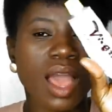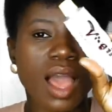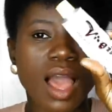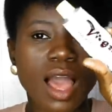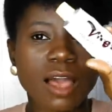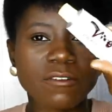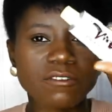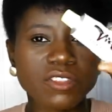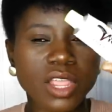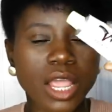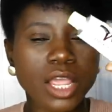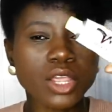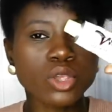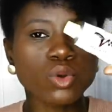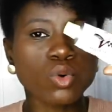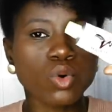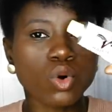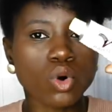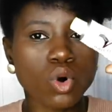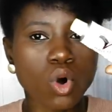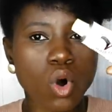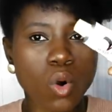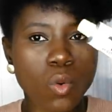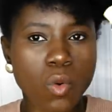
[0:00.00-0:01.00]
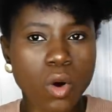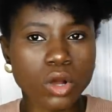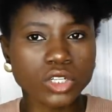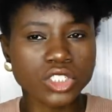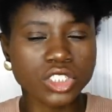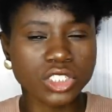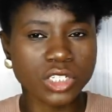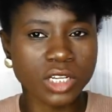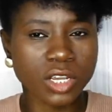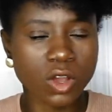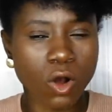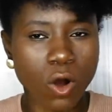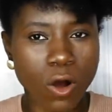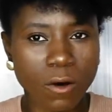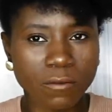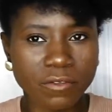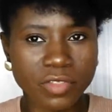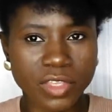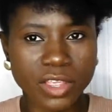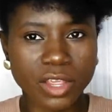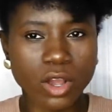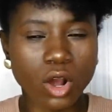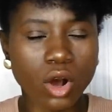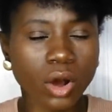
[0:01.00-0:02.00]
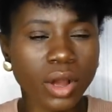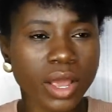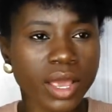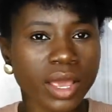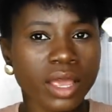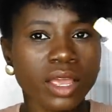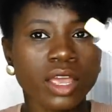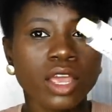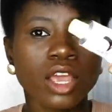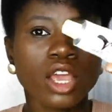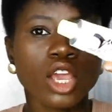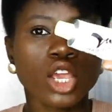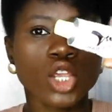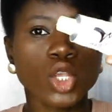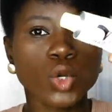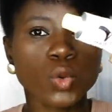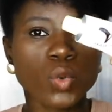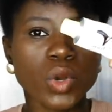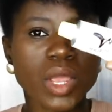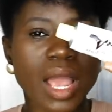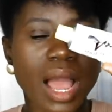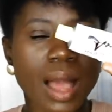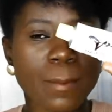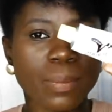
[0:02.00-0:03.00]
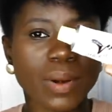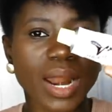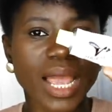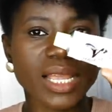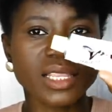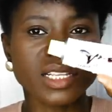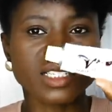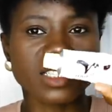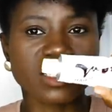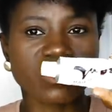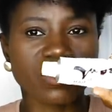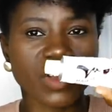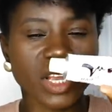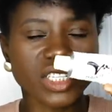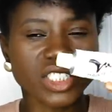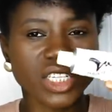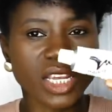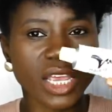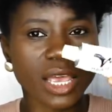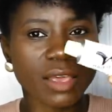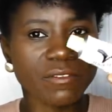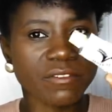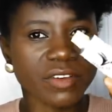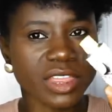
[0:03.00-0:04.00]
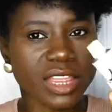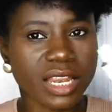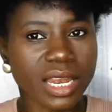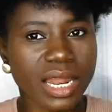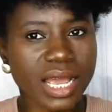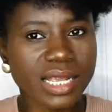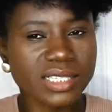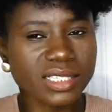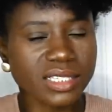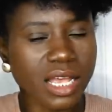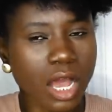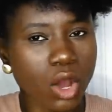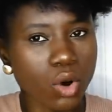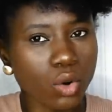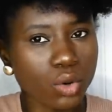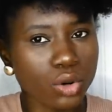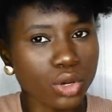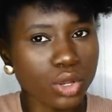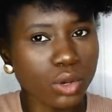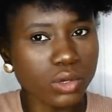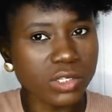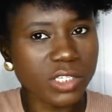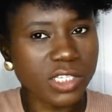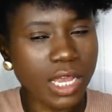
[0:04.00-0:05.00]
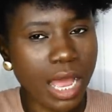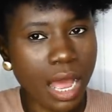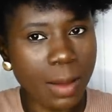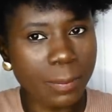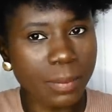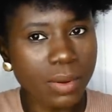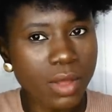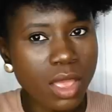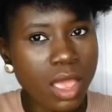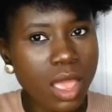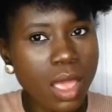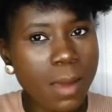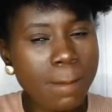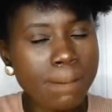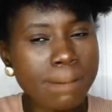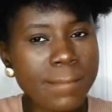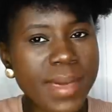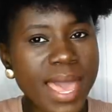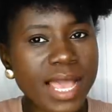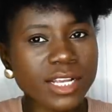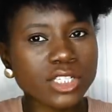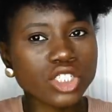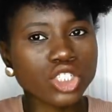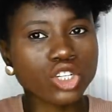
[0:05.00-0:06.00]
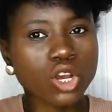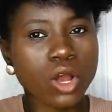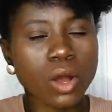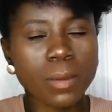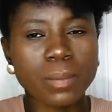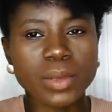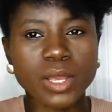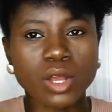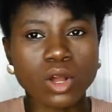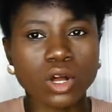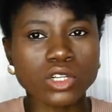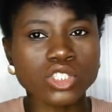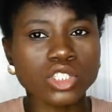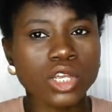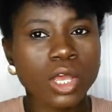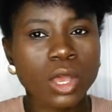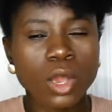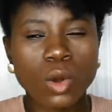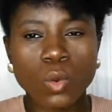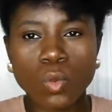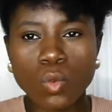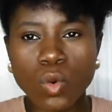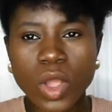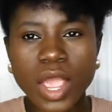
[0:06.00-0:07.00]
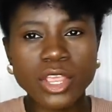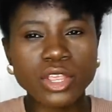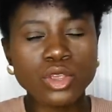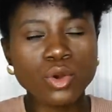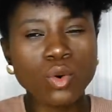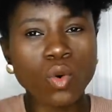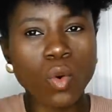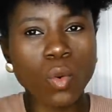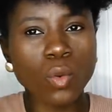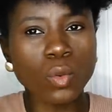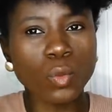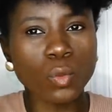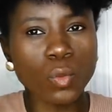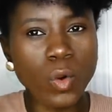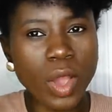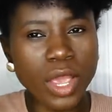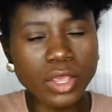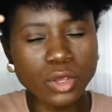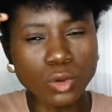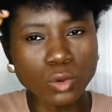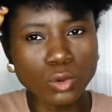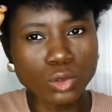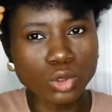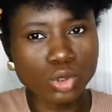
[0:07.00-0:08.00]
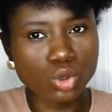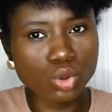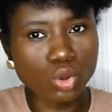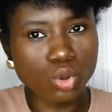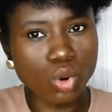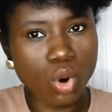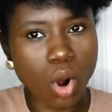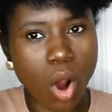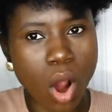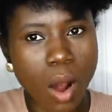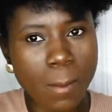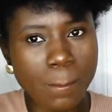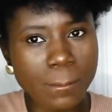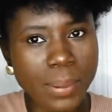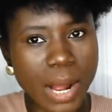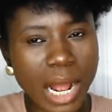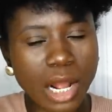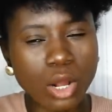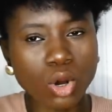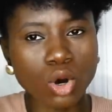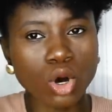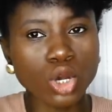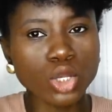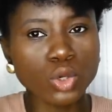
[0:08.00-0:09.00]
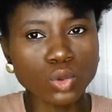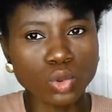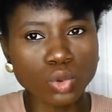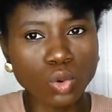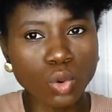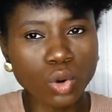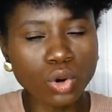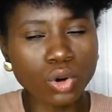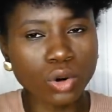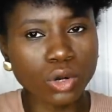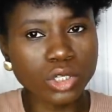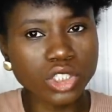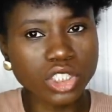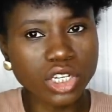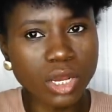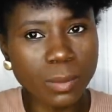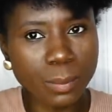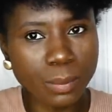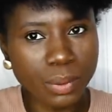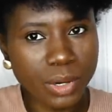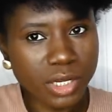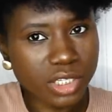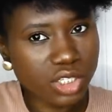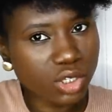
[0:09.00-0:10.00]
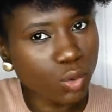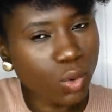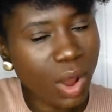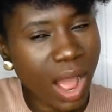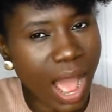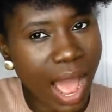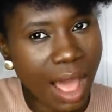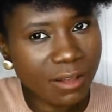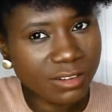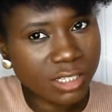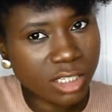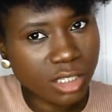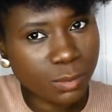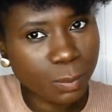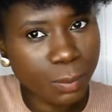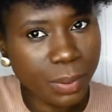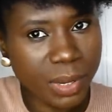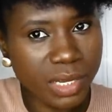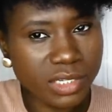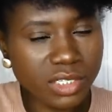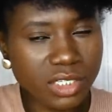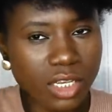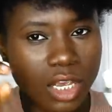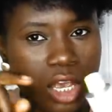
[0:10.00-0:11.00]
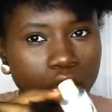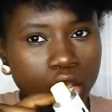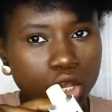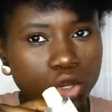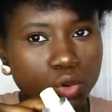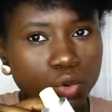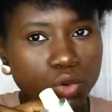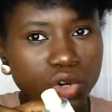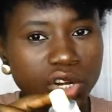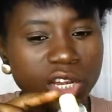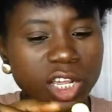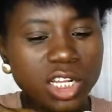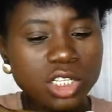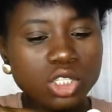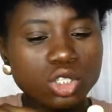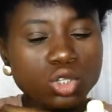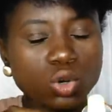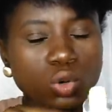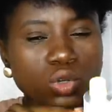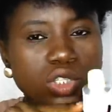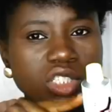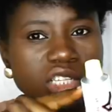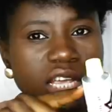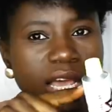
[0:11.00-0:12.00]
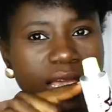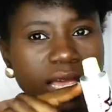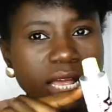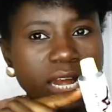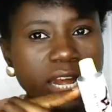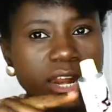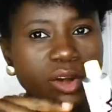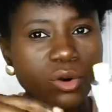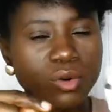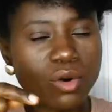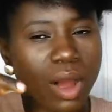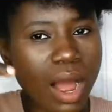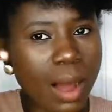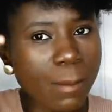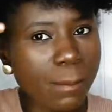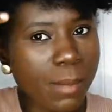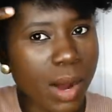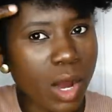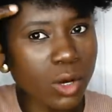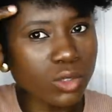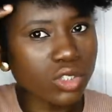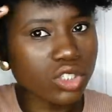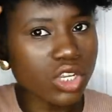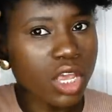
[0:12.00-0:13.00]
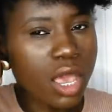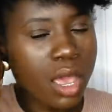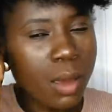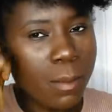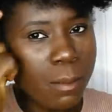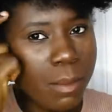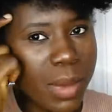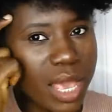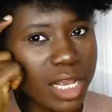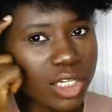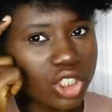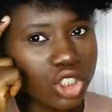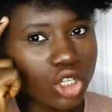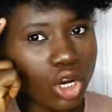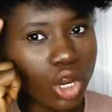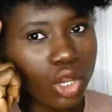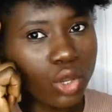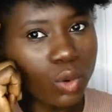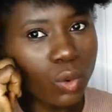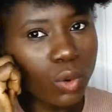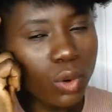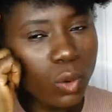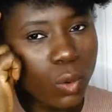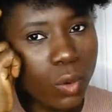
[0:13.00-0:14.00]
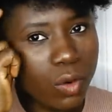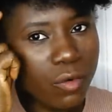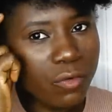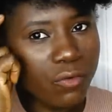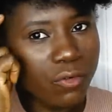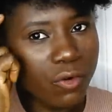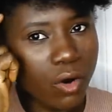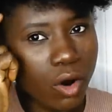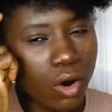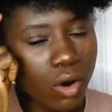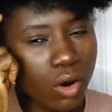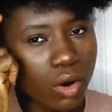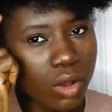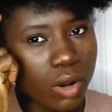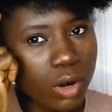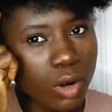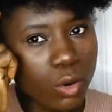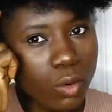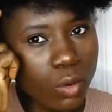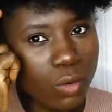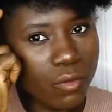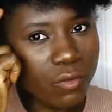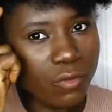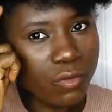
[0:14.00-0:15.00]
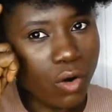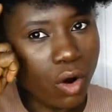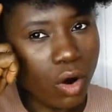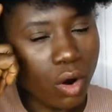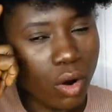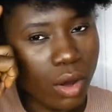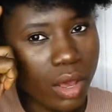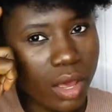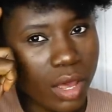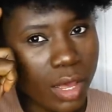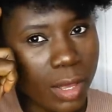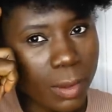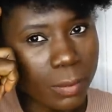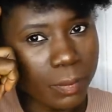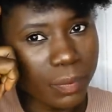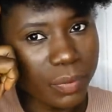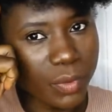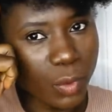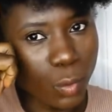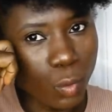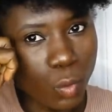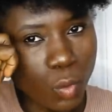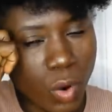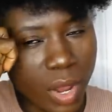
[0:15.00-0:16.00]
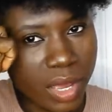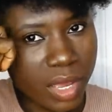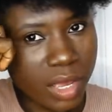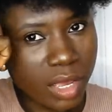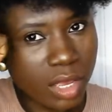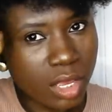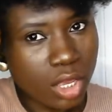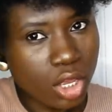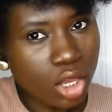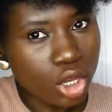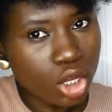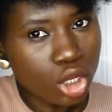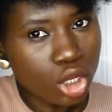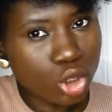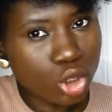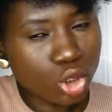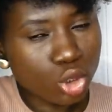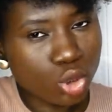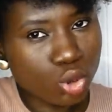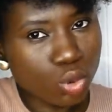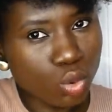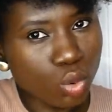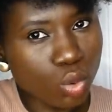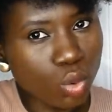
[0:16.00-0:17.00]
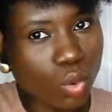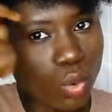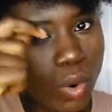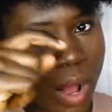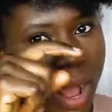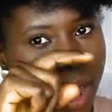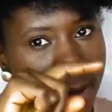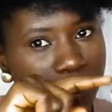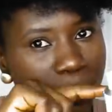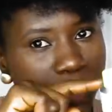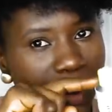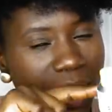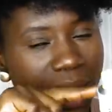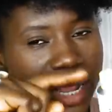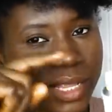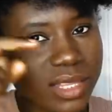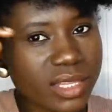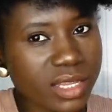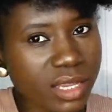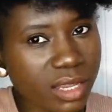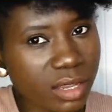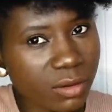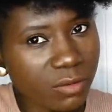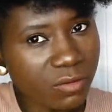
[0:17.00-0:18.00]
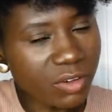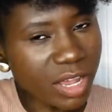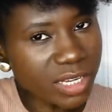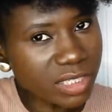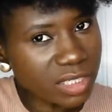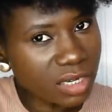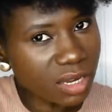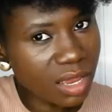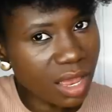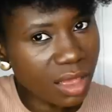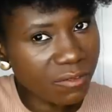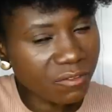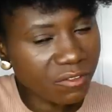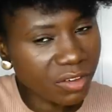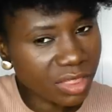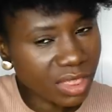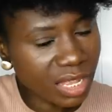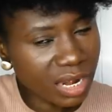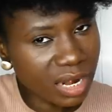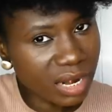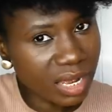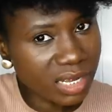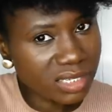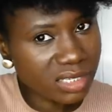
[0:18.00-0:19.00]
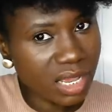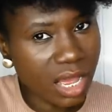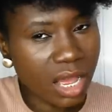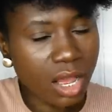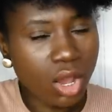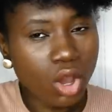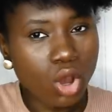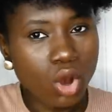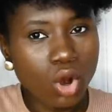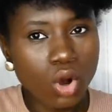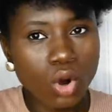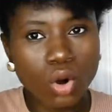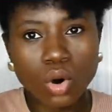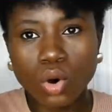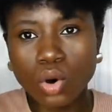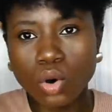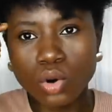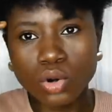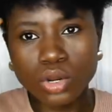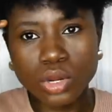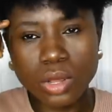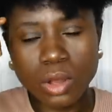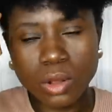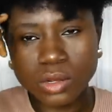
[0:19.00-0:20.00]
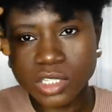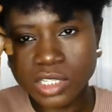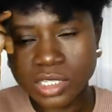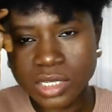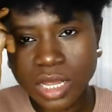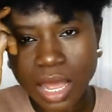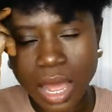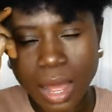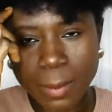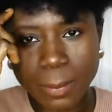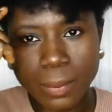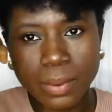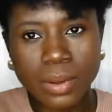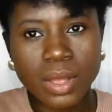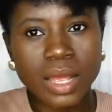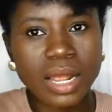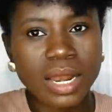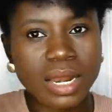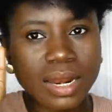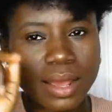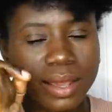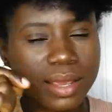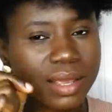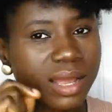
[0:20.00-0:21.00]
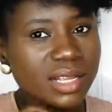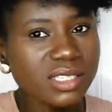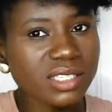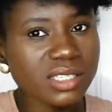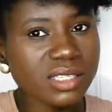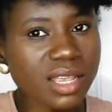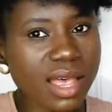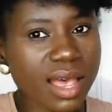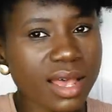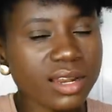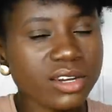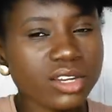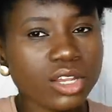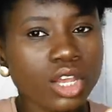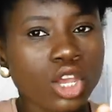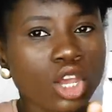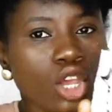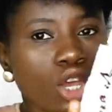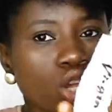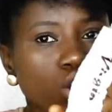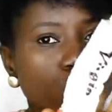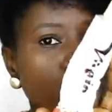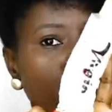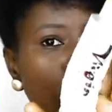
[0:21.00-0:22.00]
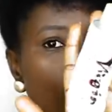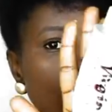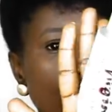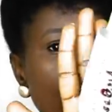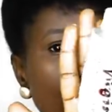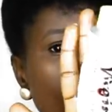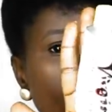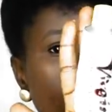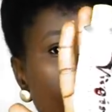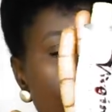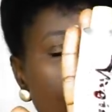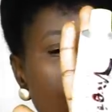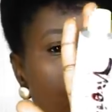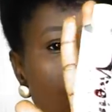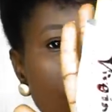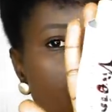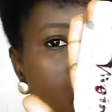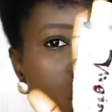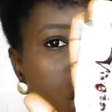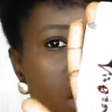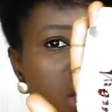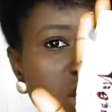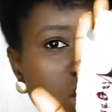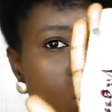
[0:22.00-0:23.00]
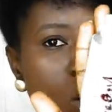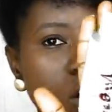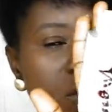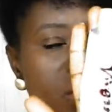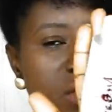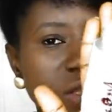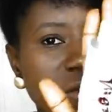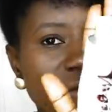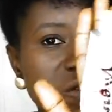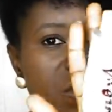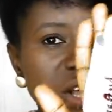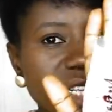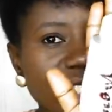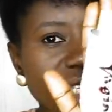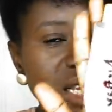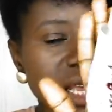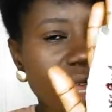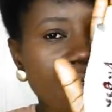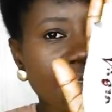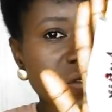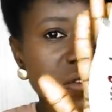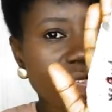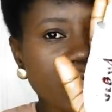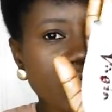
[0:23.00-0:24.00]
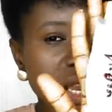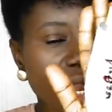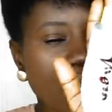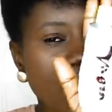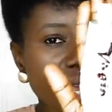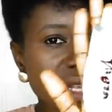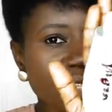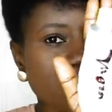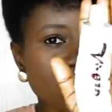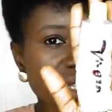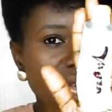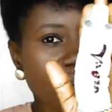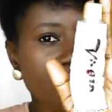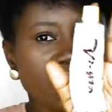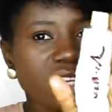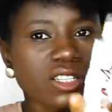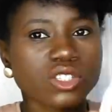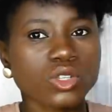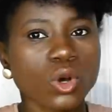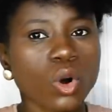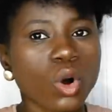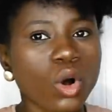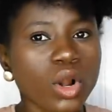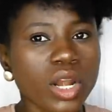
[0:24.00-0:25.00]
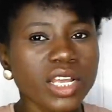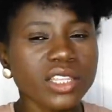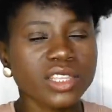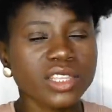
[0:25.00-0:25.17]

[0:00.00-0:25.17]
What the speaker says: After you co-washing of the oil, you will apply this veggie hair fertilizer on your scalp. Make sure, because when you do all back or you do crochet braids, you have space. You need to take a little amount. Make sure you look for way to apply the veggie hair fertilizer on your scalp. Like I said, you don't need to rinse off the veggie hair fertilizer. It's only